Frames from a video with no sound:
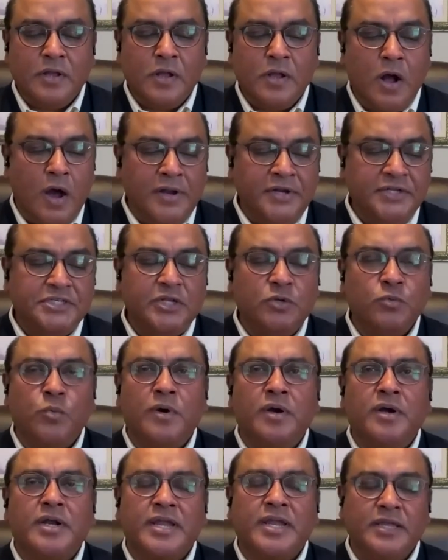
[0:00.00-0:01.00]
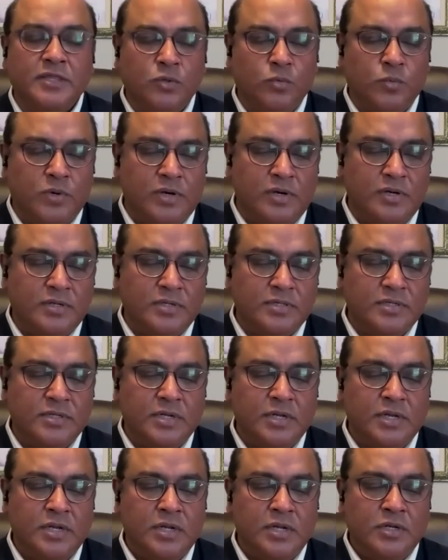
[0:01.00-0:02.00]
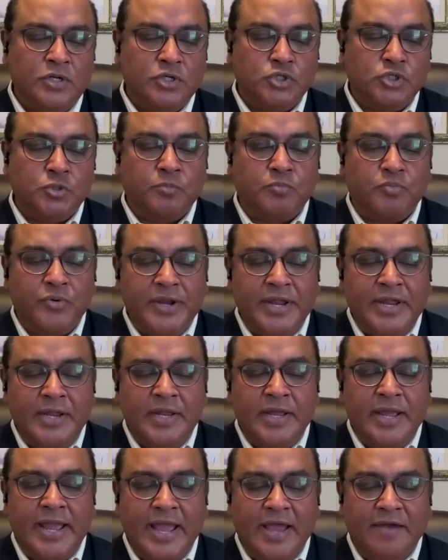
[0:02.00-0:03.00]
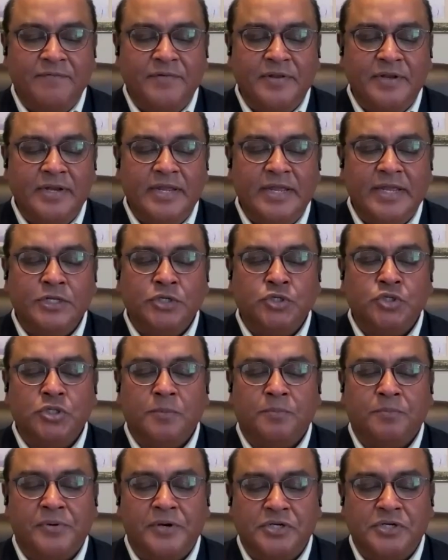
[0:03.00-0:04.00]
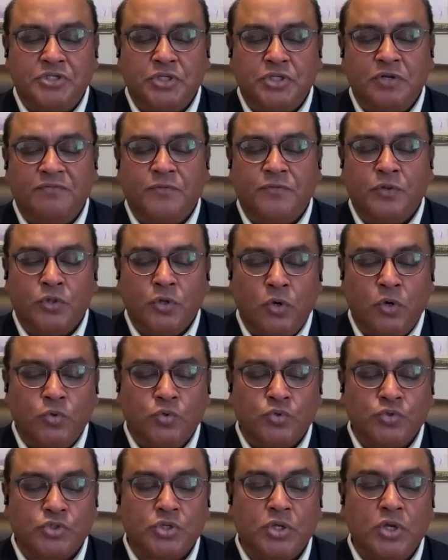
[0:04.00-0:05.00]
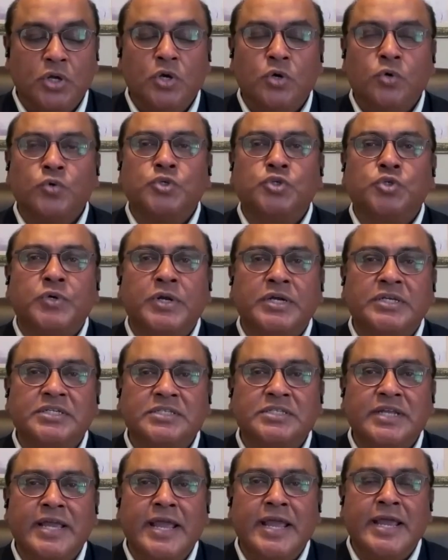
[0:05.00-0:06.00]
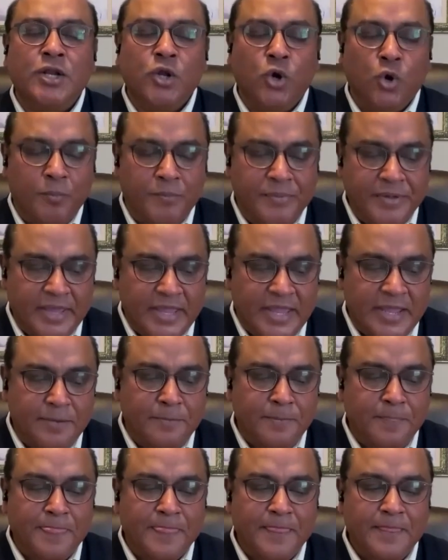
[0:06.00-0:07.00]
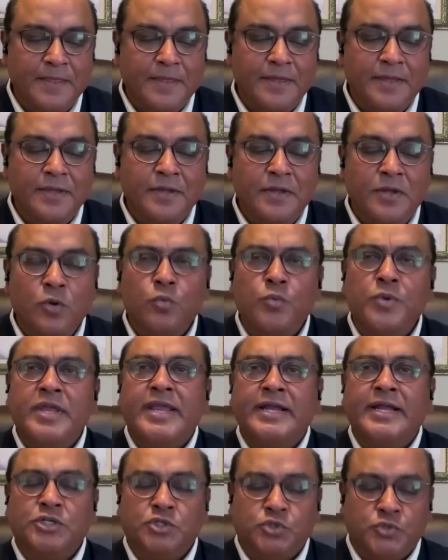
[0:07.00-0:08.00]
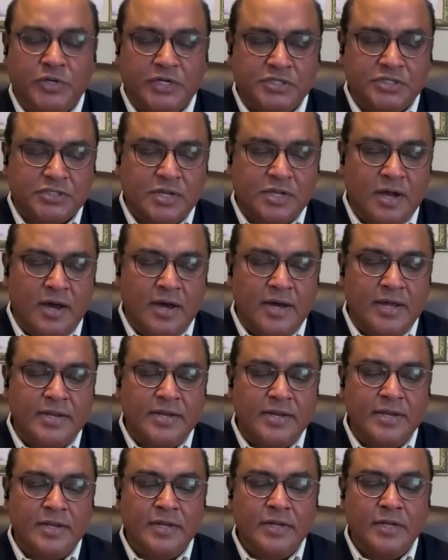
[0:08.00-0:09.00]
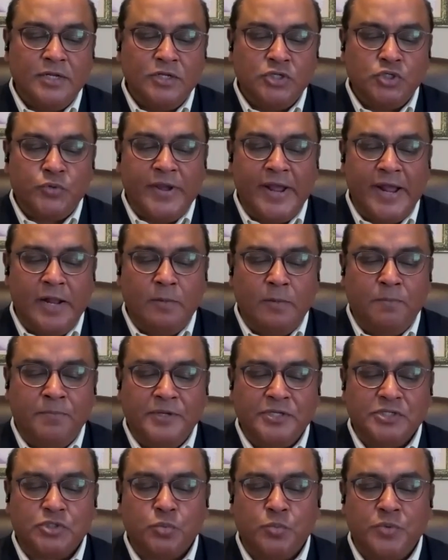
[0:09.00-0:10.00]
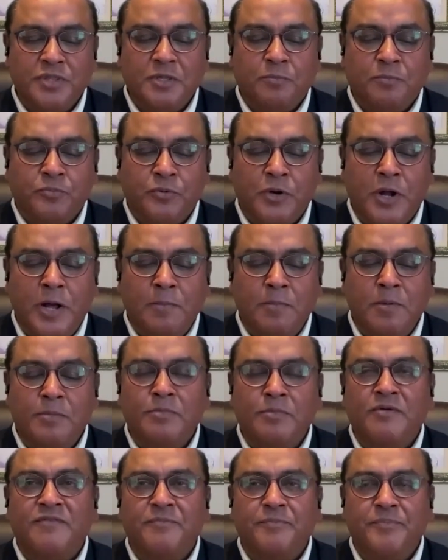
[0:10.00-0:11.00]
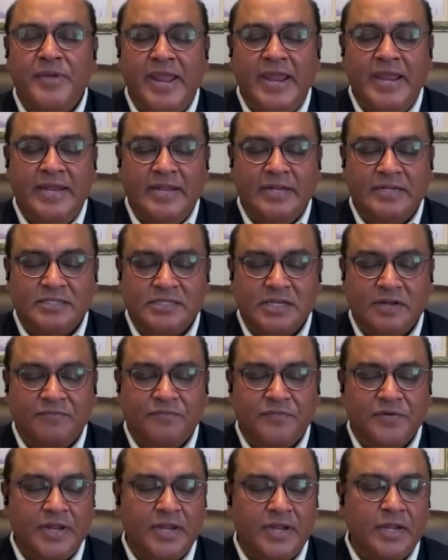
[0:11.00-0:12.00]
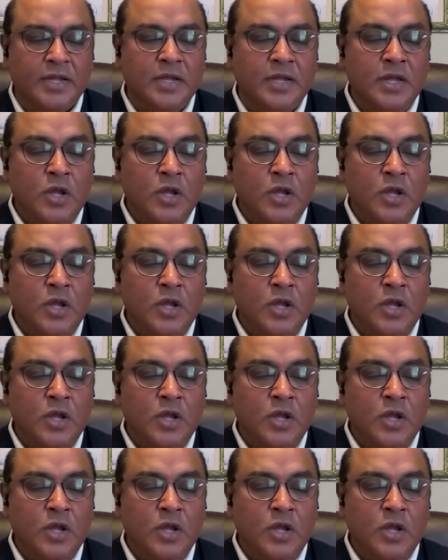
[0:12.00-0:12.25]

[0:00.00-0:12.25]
God is at work in the world to bring heaven into the person for those who trust and obey Him. We can trust God to help us with the problem of pain and suffering.